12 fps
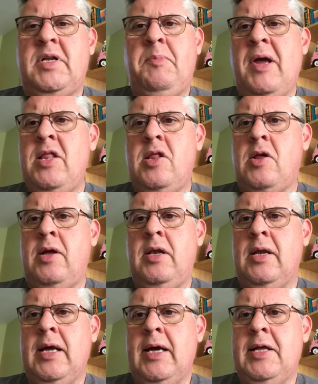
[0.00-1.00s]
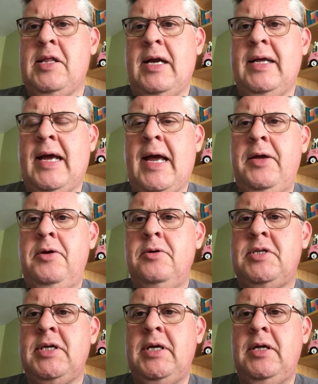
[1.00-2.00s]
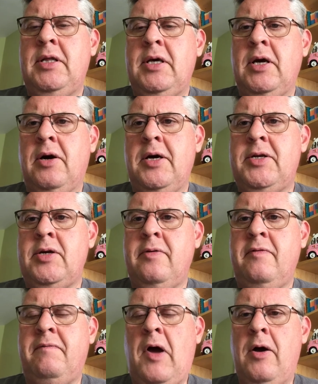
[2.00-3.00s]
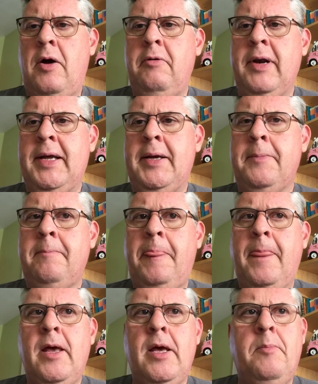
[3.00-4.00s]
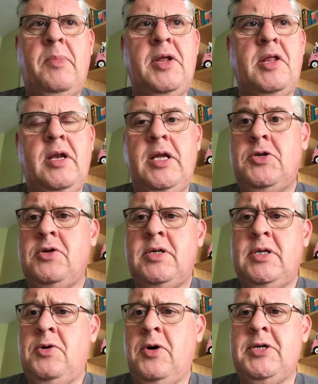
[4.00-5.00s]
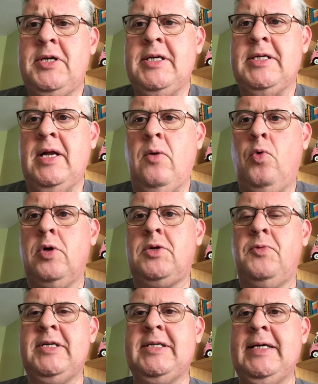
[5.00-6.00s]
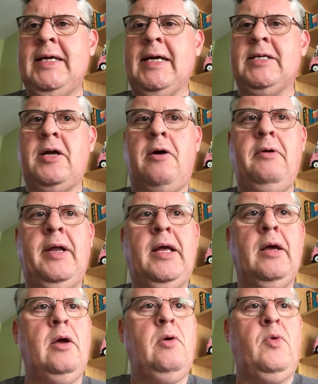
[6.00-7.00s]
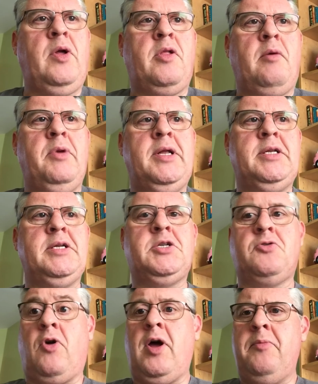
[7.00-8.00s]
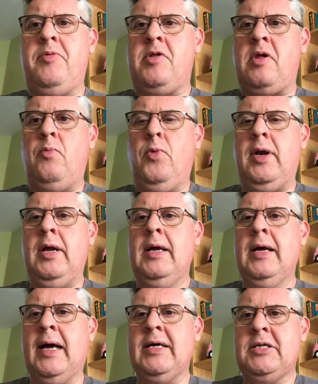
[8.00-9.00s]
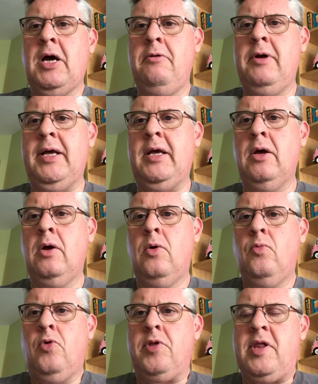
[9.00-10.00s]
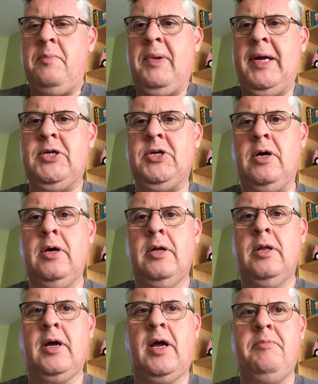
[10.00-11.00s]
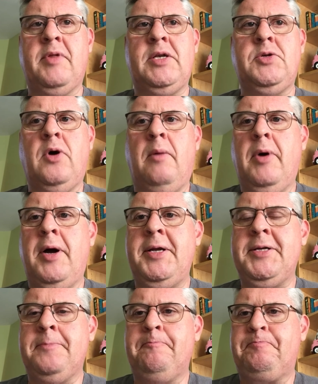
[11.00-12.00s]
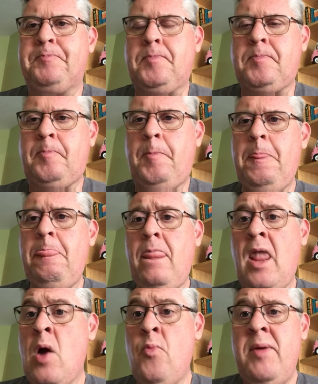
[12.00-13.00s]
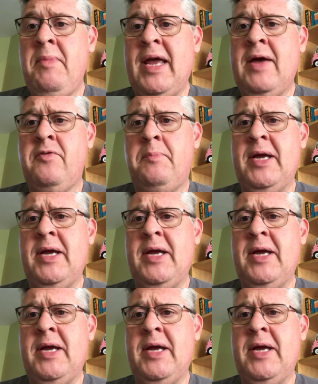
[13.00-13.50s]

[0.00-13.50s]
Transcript: Depends in exactly how you see the idea of holy. But it's an interesting question, isn't it? What do we see as holy? When somebody describes someone as holy, what's the picture that comes into our mind? And we may have a